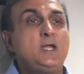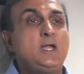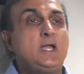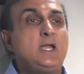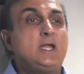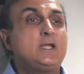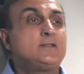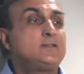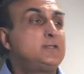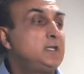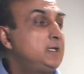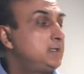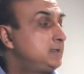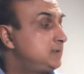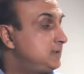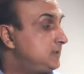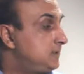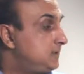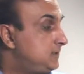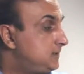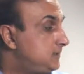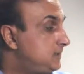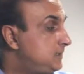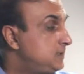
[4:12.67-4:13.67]
And
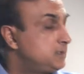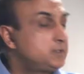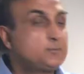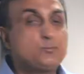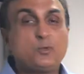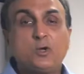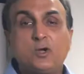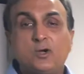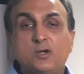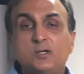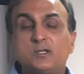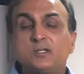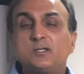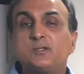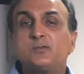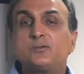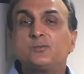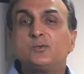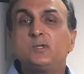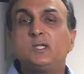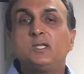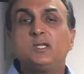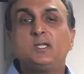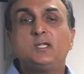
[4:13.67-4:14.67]
then this part
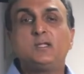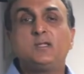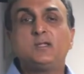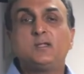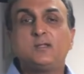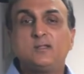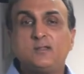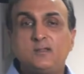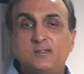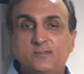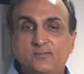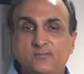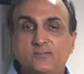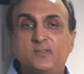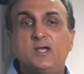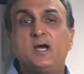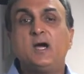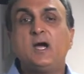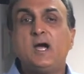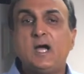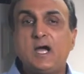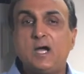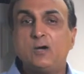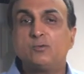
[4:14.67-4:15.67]
is really the
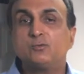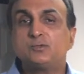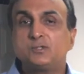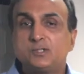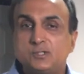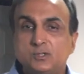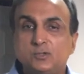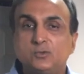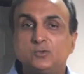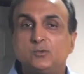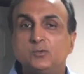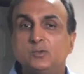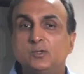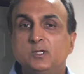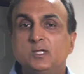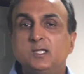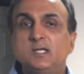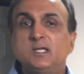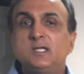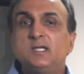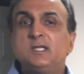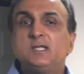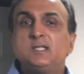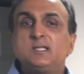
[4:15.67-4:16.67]
how to,
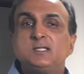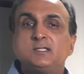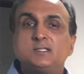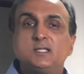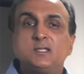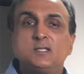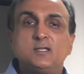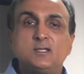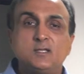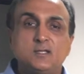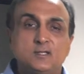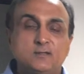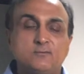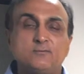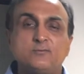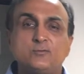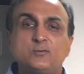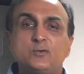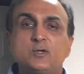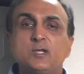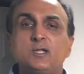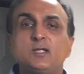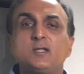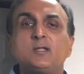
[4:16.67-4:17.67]

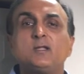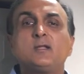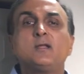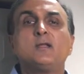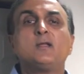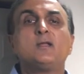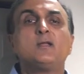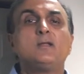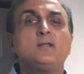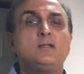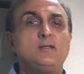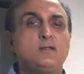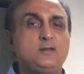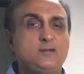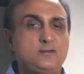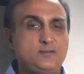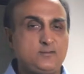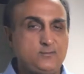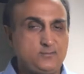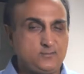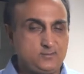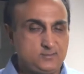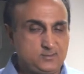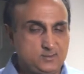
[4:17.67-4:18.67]
delivering
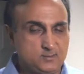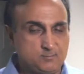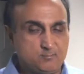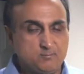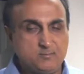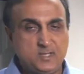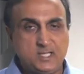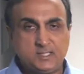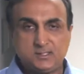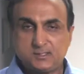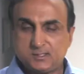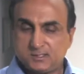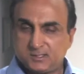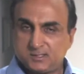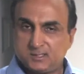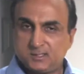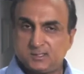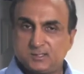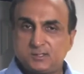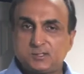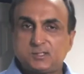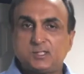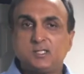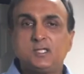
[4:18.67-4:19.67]
the
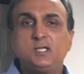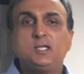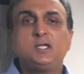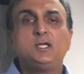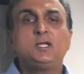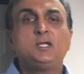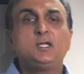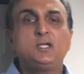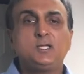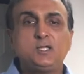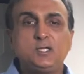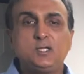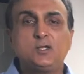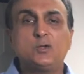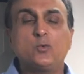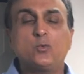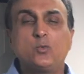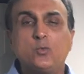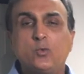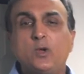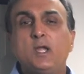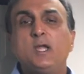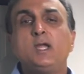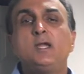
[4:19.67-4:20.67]
message in a
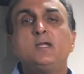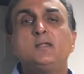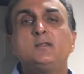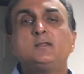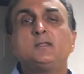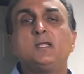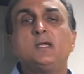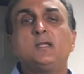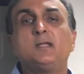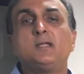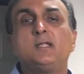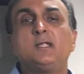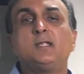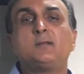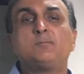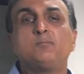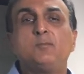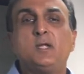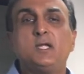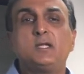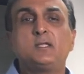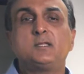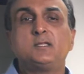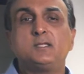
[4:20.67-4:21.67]
way that
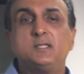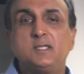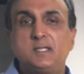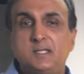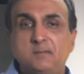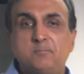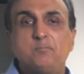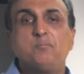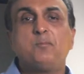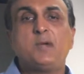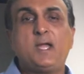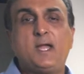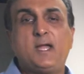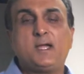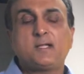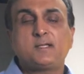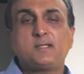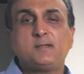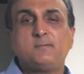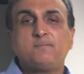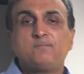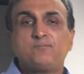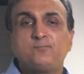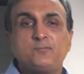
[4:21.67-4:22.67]
it makes an
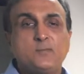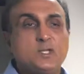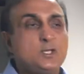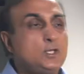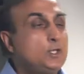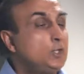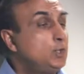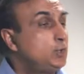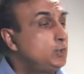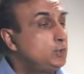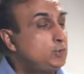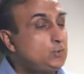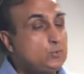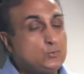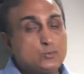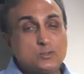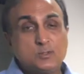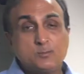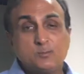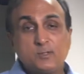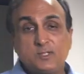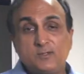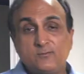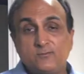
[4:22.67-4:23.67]
impact. You
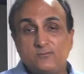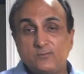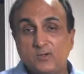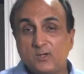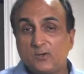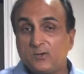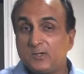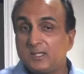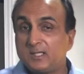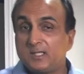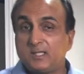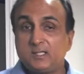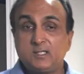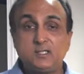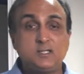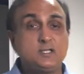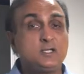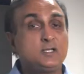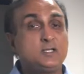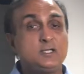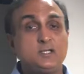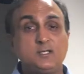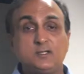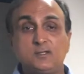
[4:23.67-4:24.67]
could be very
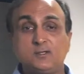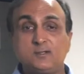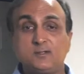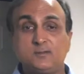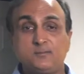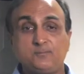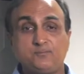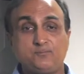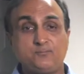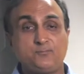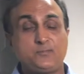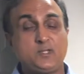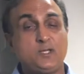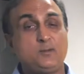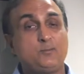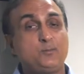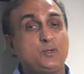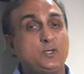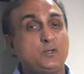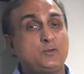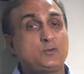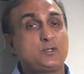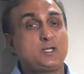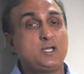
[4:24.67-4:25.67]
clear
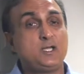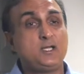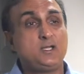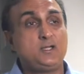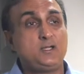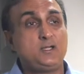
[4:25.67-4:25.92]
about